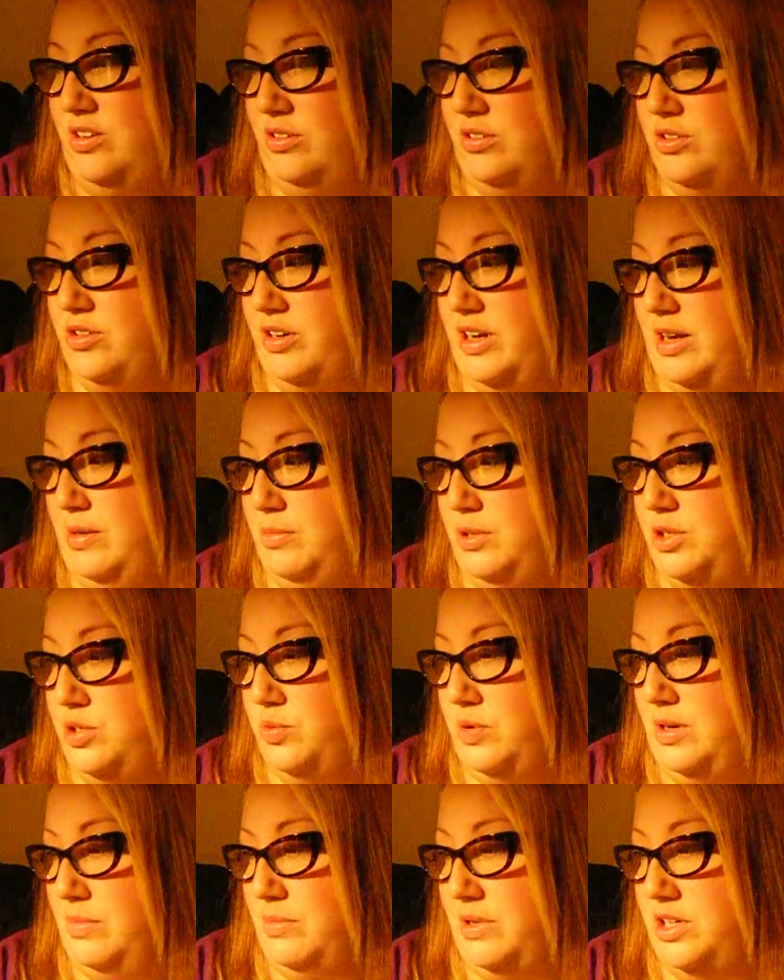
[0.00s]
of alternate
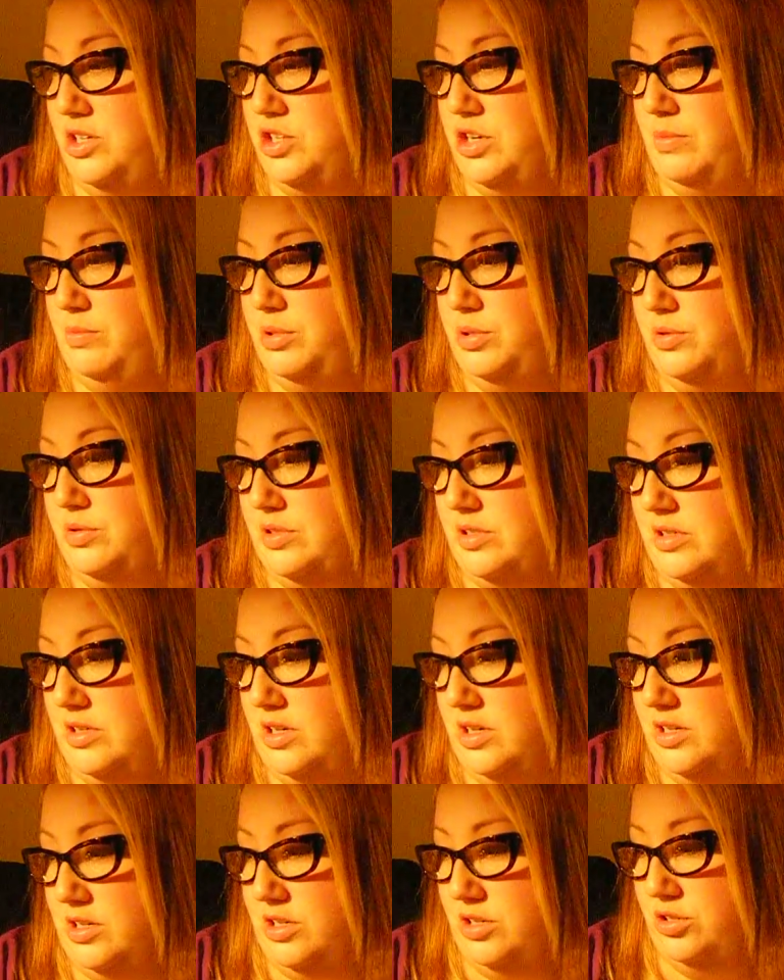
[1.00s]
between my shampoos
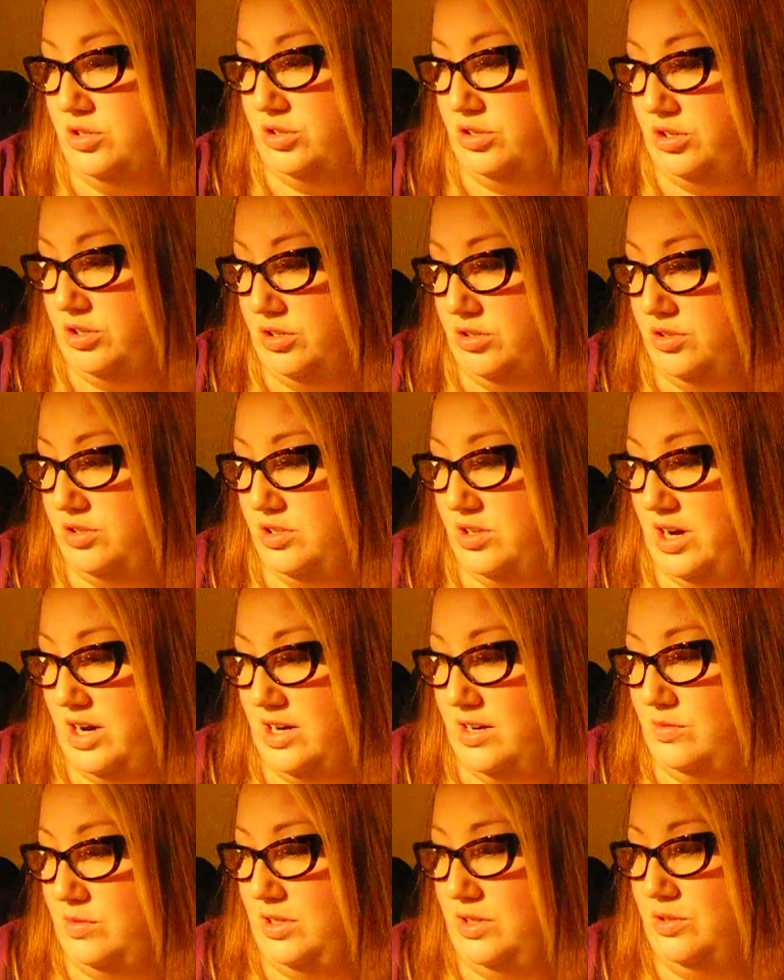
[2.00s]
and conditioners.
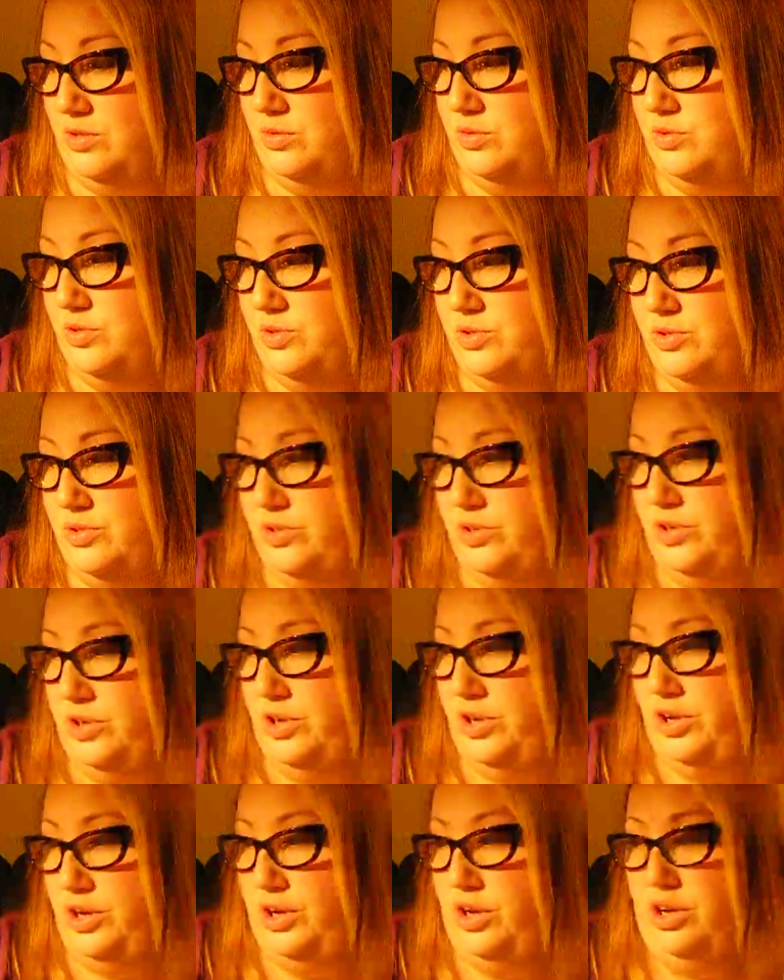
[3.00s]
I don't use
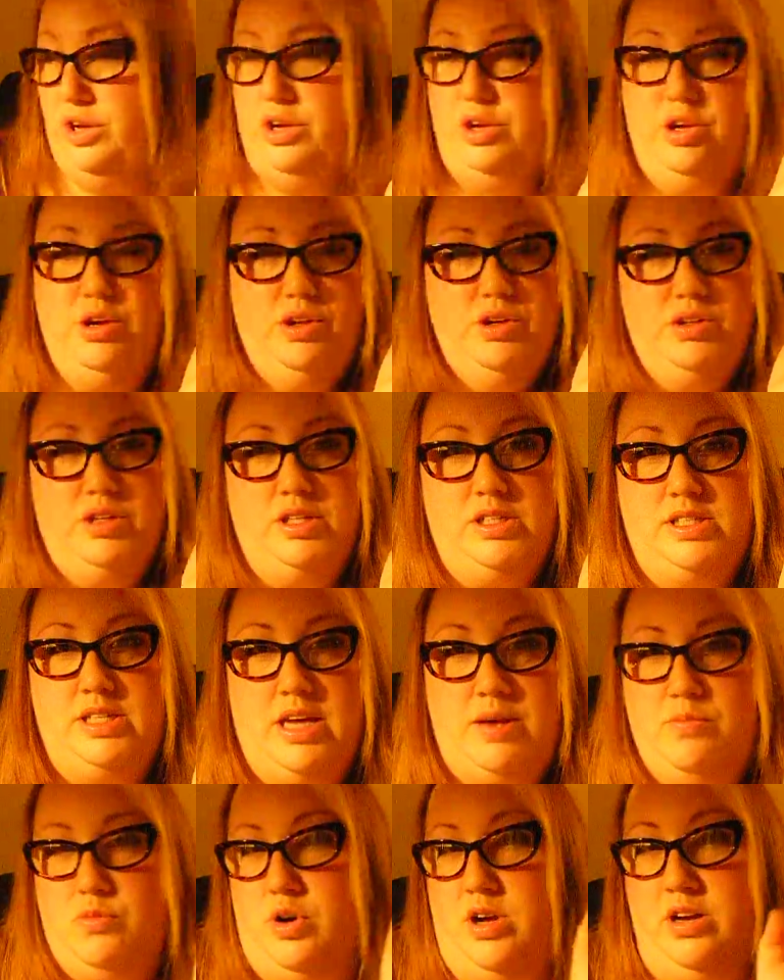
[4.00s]
the
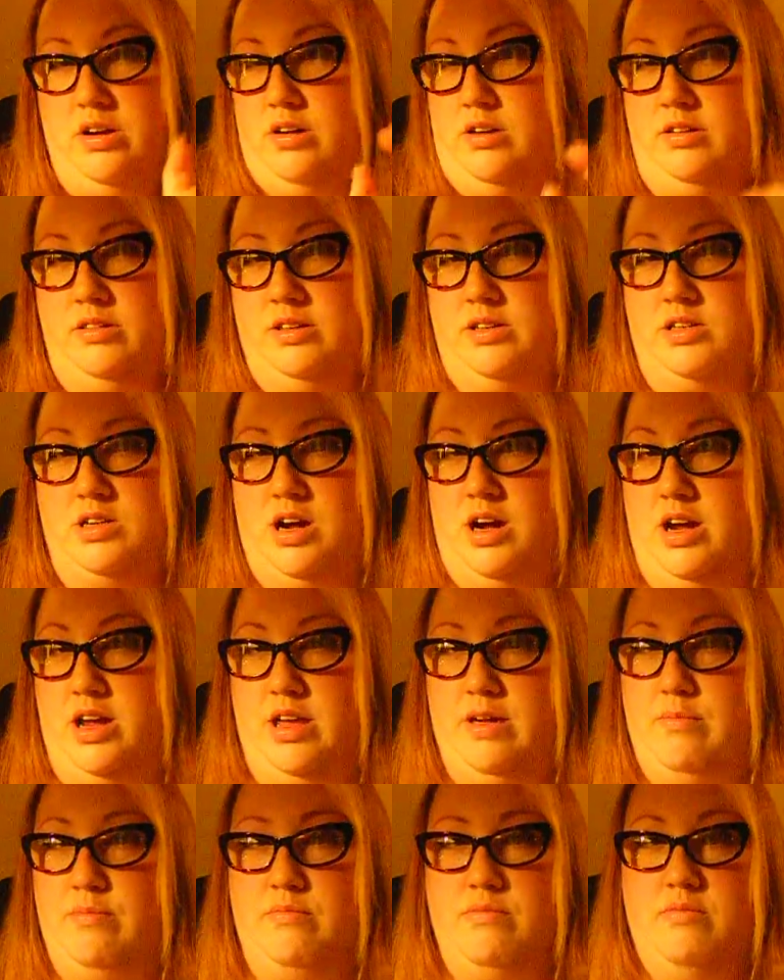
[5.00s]
same one all the
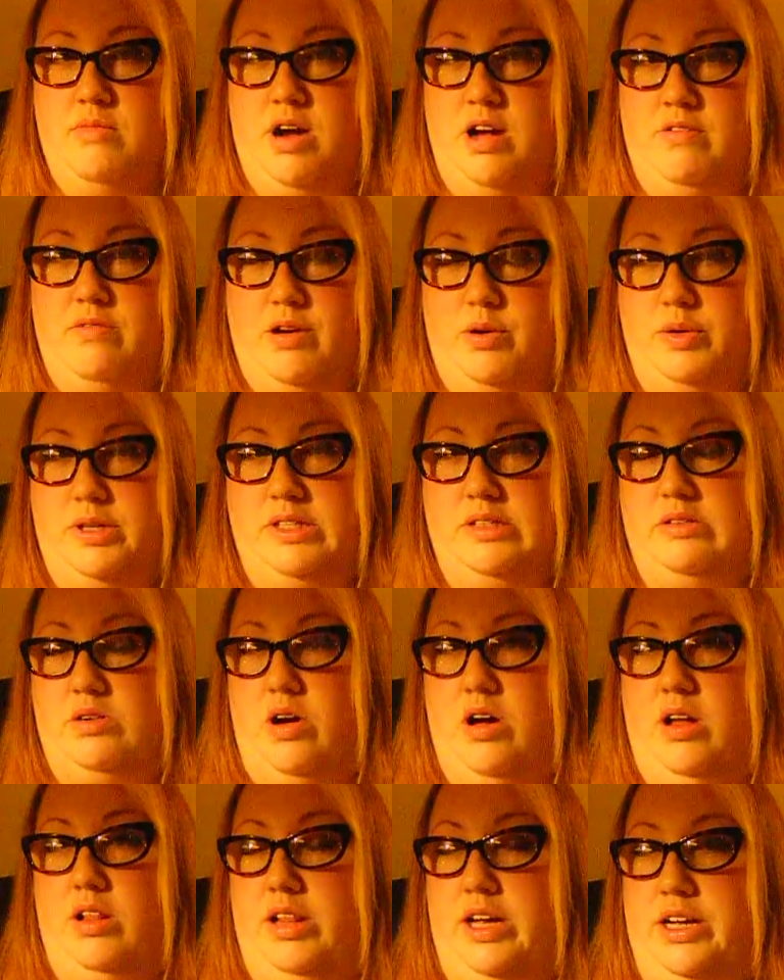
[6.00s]
time. I've always
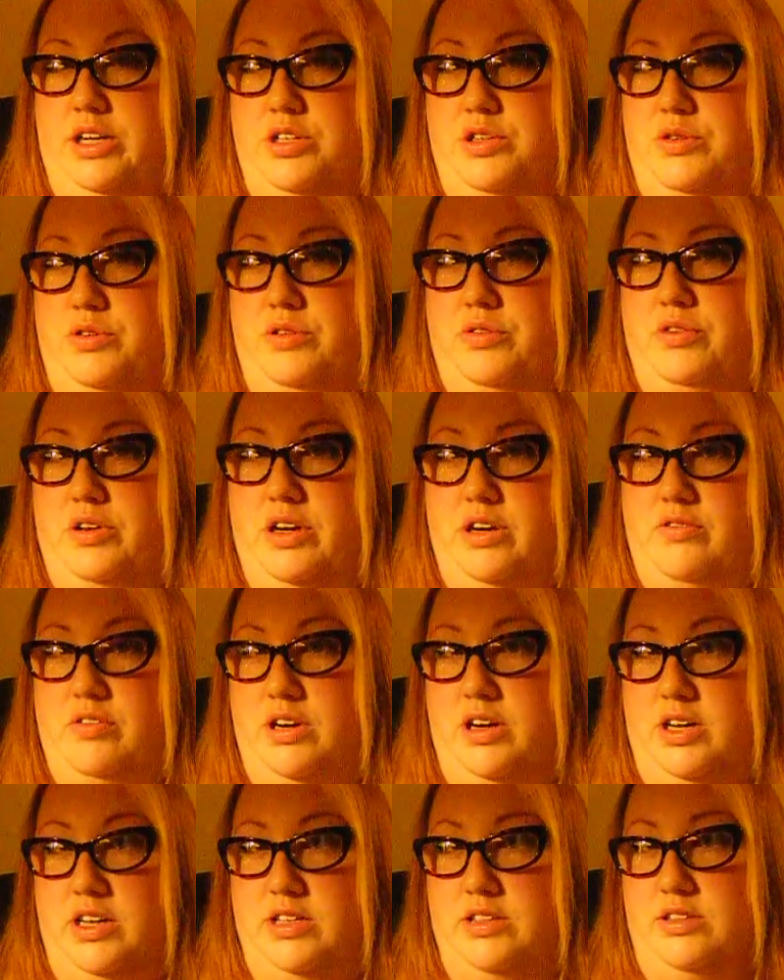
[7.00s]
got like two or three
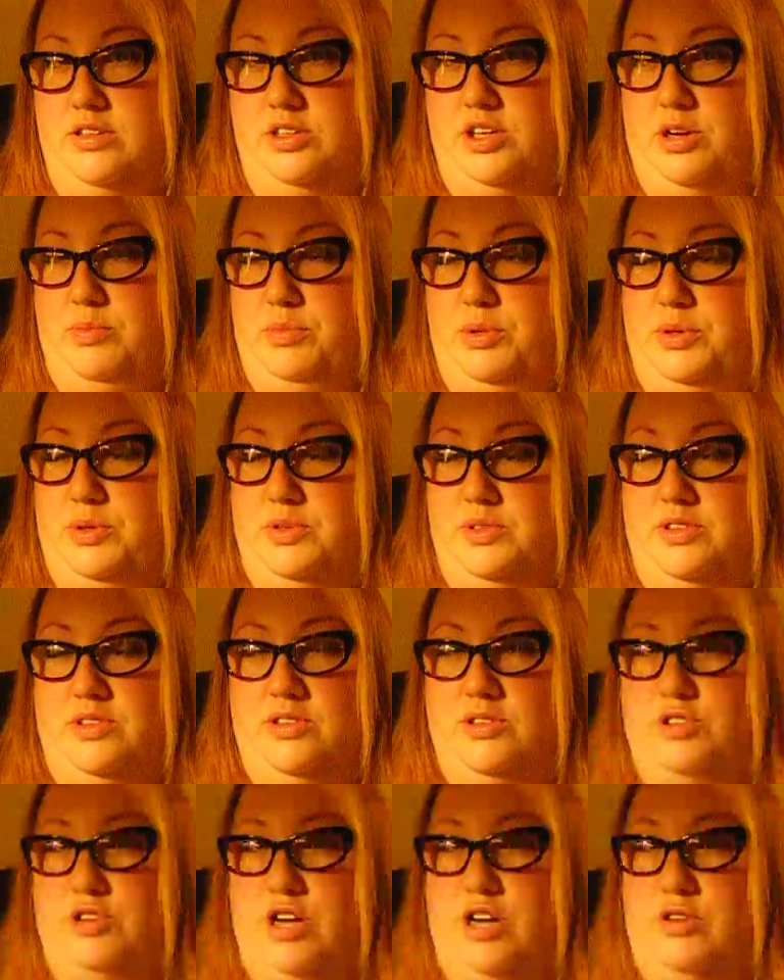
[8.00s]
different kinds of shampoos
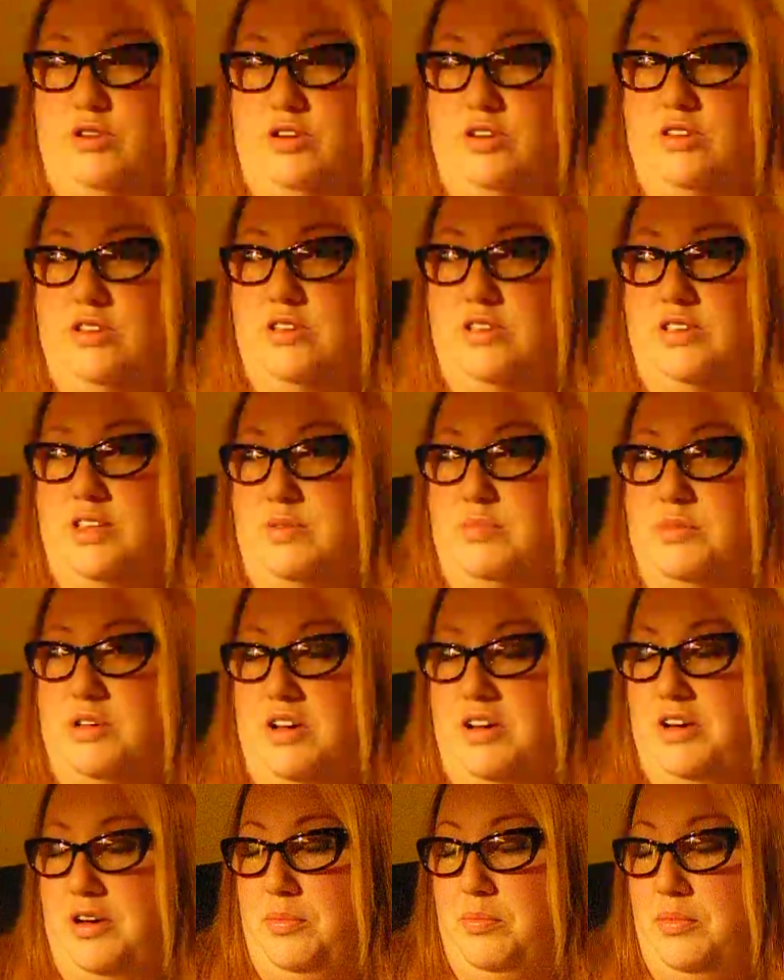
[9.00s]
in the shower at the same
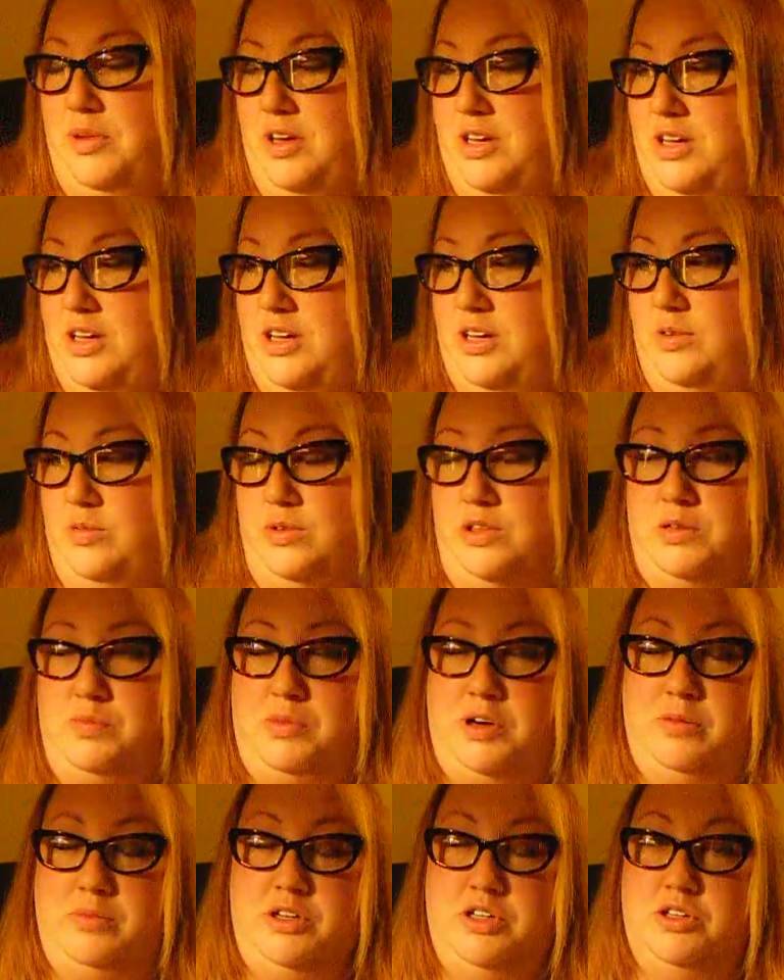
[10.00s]
time, which
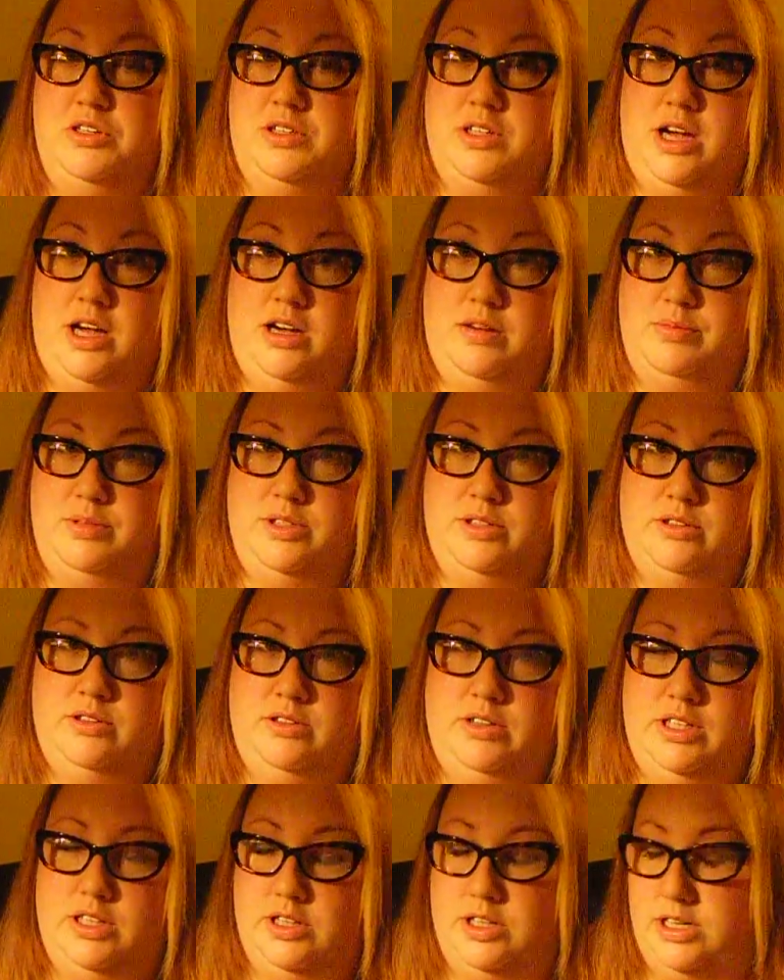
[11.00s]
Bobby just
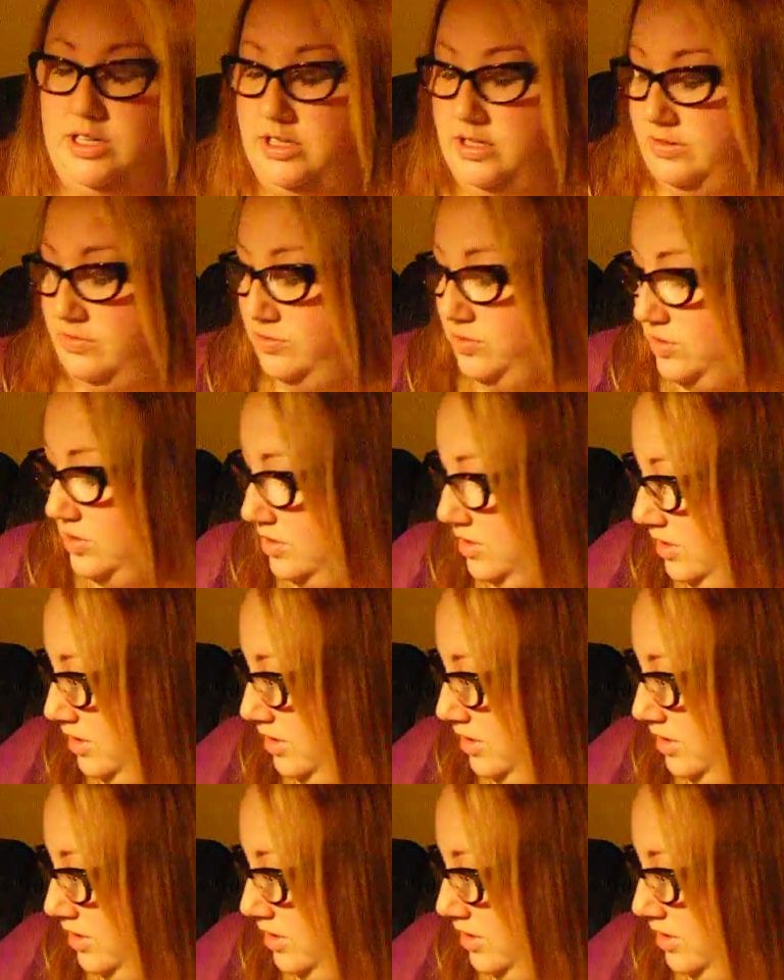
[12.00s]
absolutely loves.